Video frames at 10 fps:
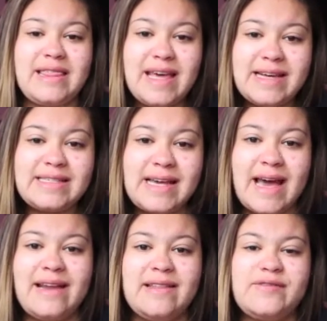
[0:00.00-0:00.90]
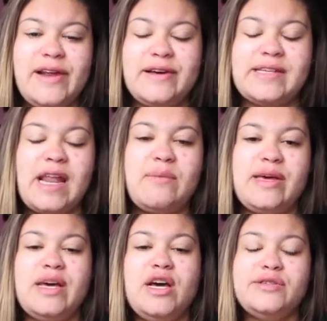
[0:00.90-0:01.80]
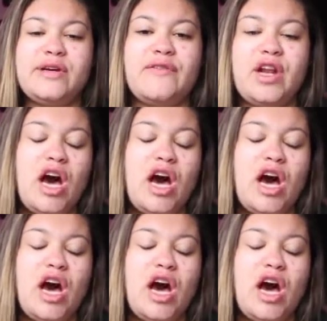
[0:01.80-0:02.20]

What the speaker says: this, and this video is going to be sort of an